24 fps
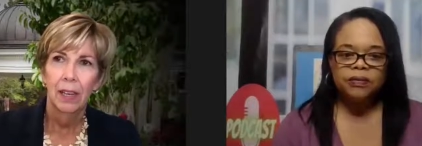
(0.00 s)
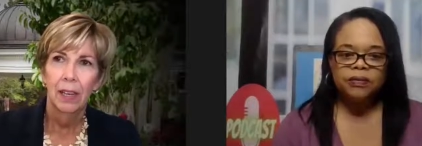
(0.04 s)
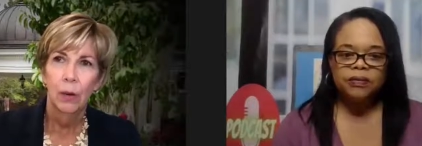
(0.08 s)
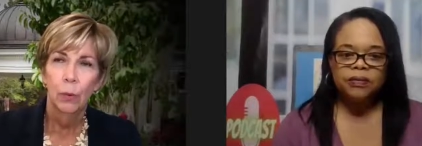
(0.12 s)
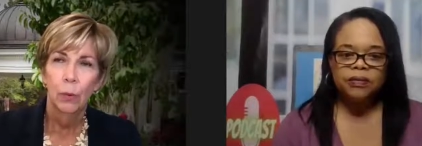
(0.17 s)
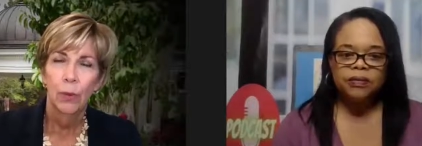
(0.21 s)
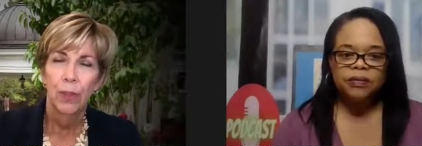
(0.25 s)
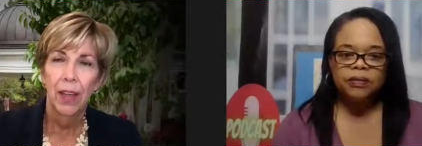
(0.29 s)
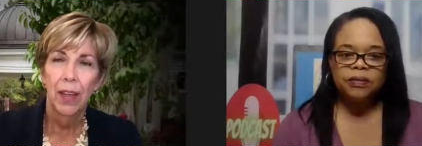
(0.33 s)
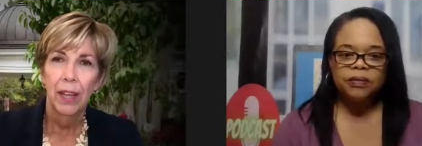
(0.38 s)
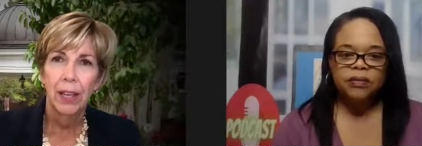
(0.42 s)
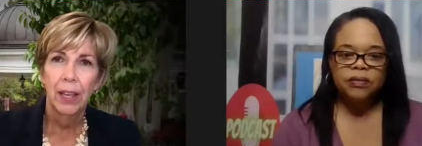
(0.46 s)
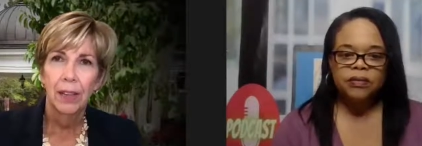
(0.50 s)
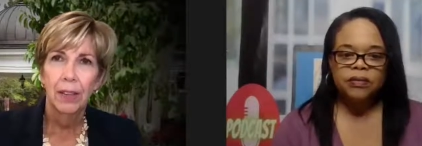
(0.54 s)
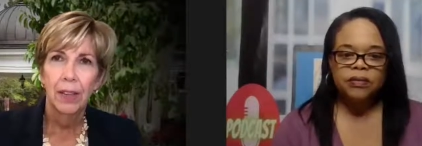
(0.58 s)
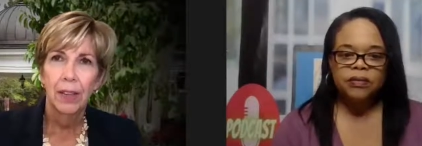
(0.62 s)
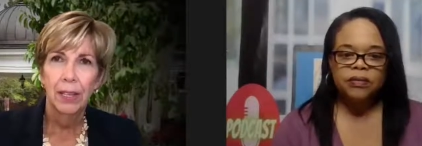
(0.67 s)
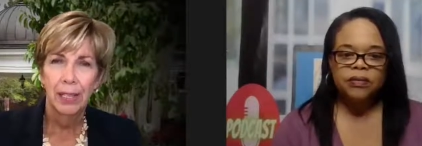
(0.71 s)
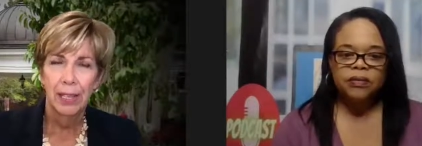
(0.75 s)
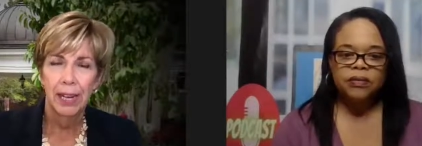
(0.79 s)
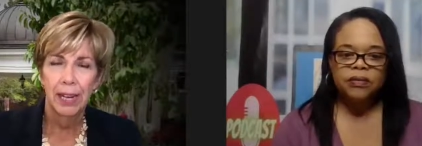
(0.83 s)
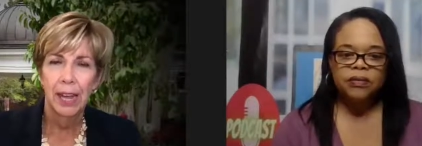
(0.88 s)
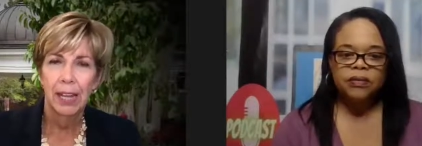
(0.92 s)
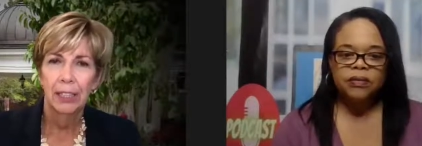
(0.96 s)
Speaker 1: That
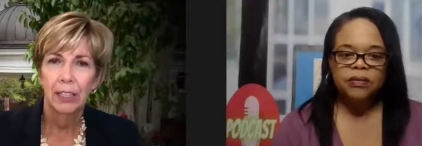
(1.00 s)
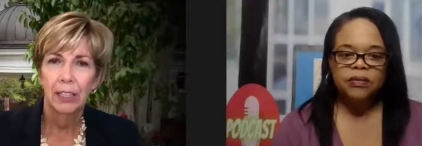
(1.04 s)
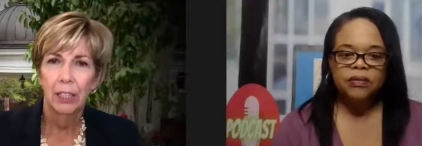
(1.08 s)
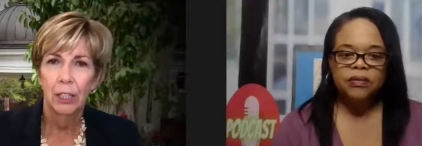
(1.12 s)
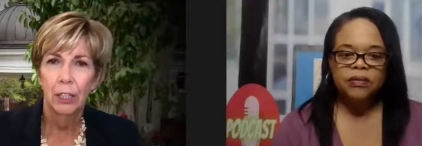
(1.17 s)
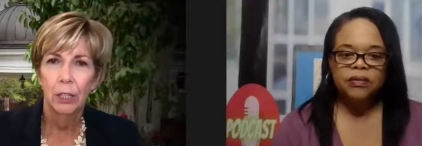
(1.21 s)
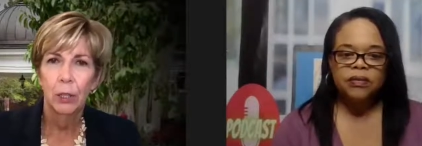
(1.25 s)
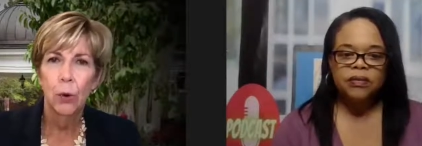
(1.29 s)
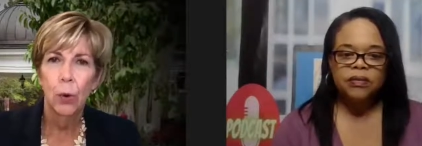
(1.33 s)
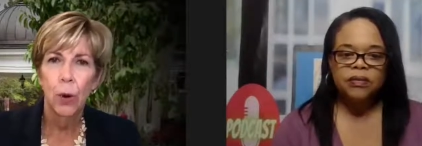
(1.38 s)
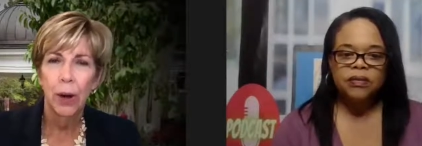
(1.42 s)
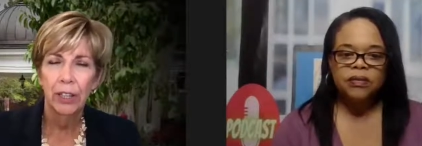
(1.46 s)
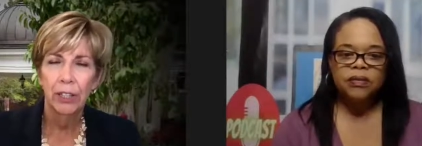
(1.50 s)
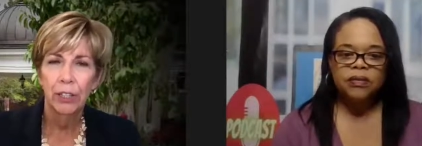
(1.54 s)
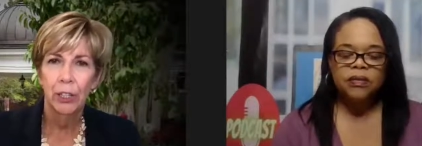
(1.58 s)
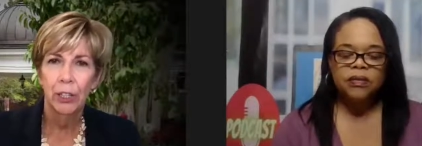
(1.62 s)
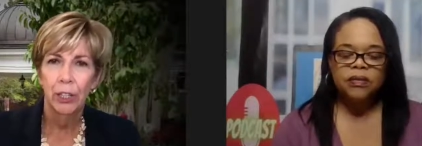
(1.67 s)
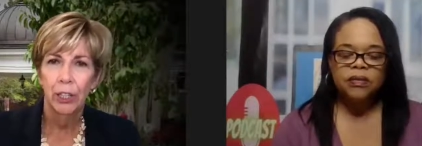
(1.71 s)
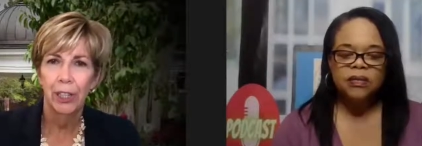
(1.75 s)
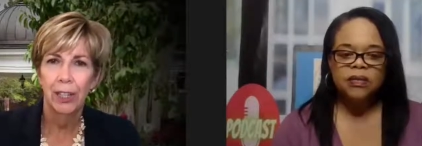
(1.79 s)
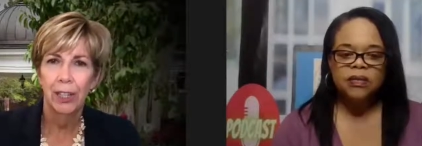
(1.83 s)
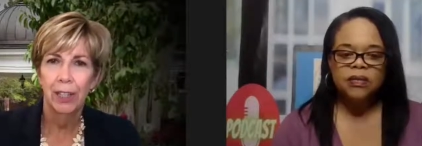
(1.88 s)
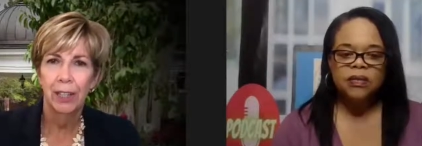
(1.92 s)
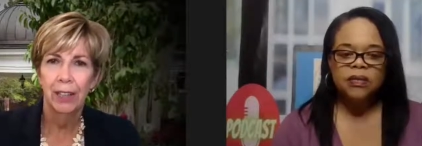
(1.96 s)
that's an excellent
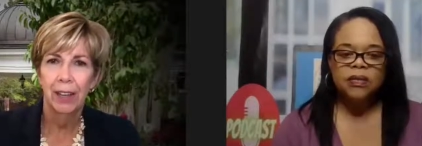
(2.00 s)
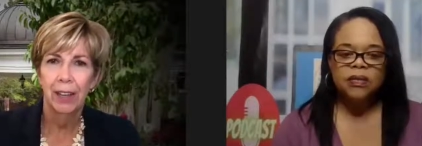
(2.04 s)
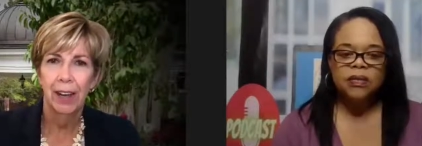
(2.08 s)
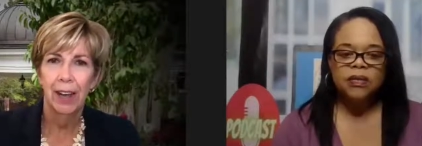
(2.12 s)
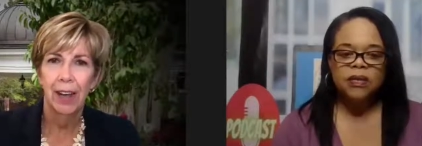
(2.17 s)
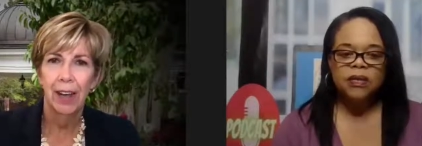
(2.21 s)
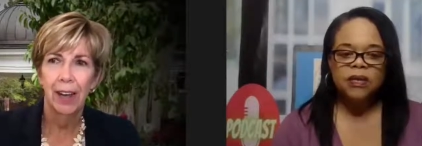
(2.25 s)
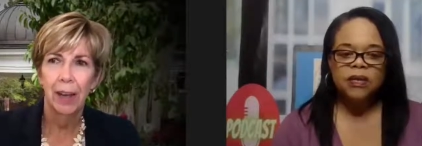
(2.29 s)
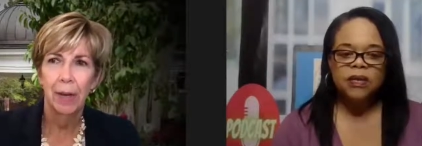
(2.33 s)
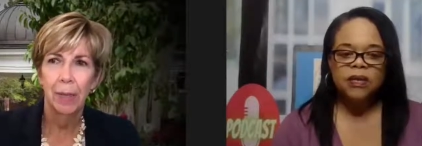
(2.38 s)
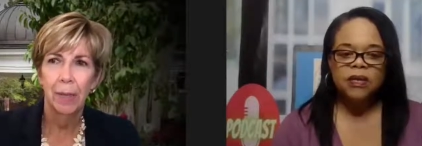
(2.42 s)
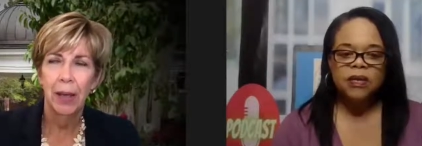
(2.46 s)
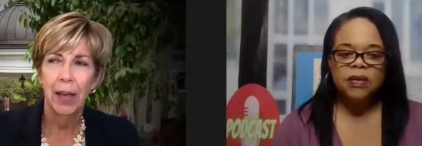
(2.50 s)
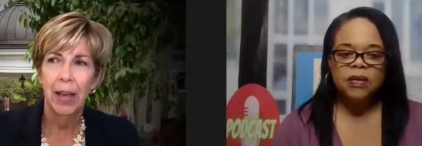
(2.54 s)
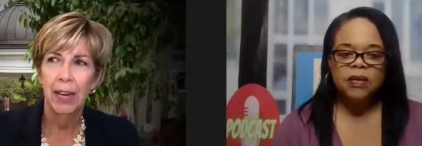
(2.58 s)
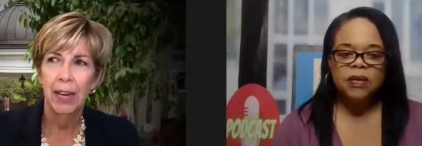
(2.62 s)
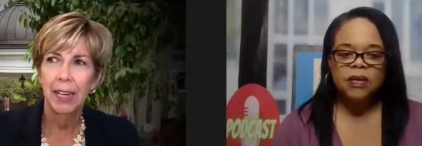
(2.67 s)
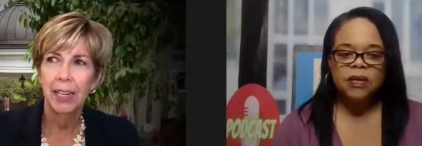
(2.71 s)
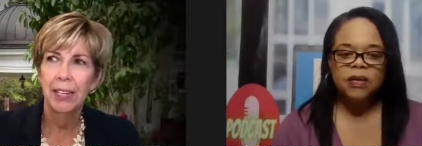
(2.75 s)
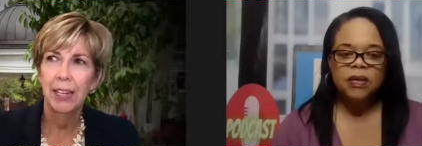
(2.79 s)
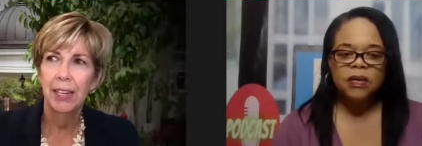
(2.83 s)
question, um, and it